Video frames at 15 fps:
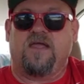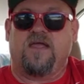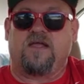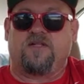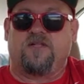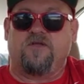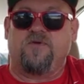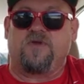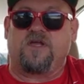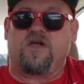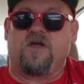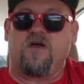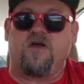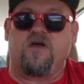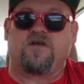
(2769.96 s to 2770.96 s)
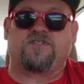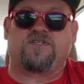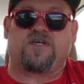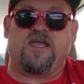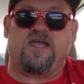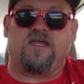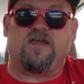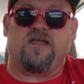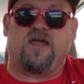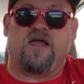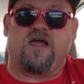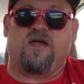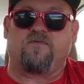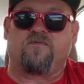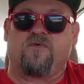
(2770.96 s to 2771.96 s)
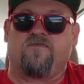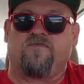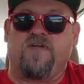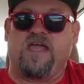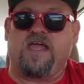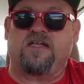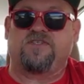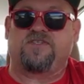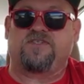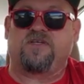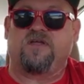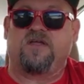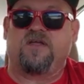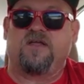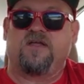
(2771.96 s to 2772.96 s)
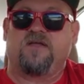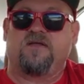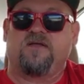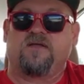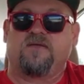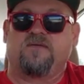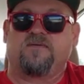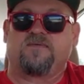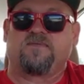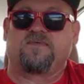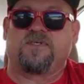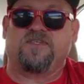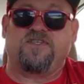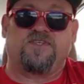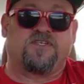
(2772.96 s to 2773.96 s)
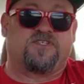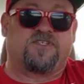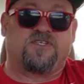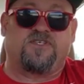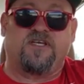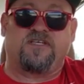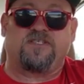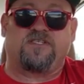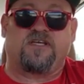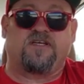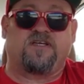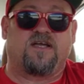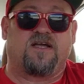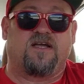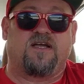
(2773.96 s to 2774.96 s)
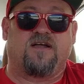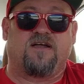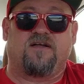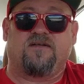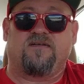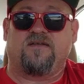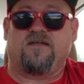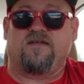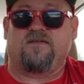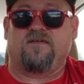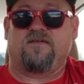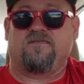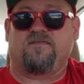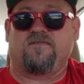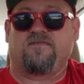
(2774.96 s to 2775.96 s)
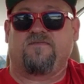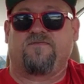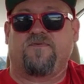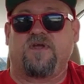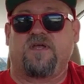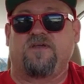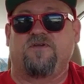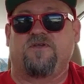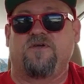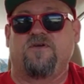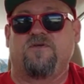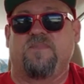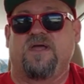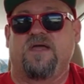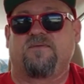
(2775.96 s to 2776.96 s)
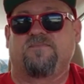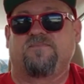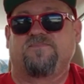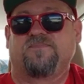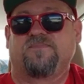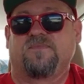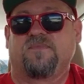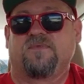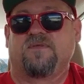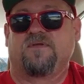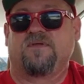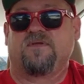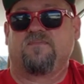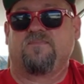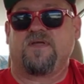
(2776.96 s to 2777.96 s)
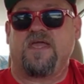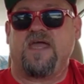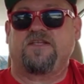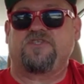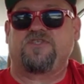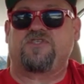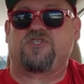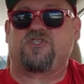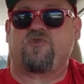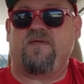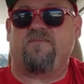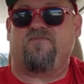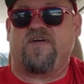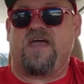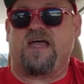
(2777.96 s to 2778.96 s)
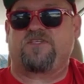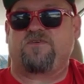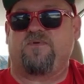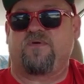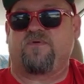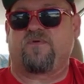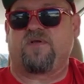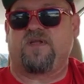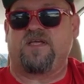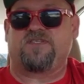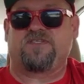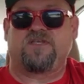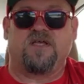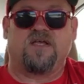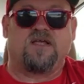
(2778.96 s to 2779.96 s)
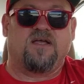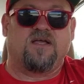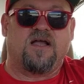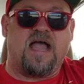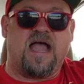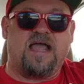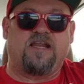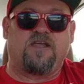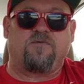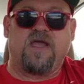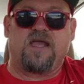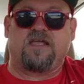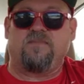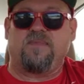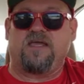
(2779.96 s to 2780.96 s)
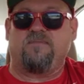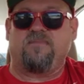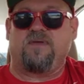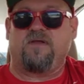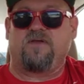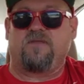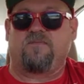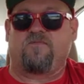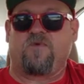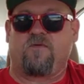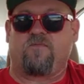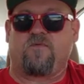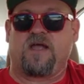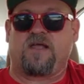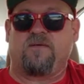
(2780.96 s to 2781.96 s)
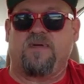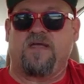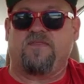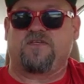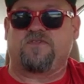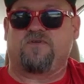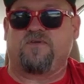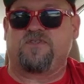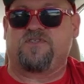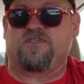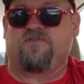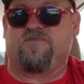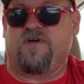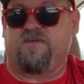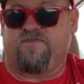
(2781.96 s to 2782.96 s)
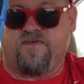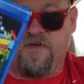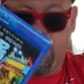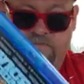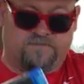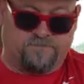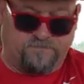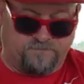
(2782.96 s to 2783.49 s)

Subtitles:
including her, to get revenge, because he's a sadistic freaking dude, man. But yeah, this is a Scream Factory release. Highly recommend this one. This is a fun film.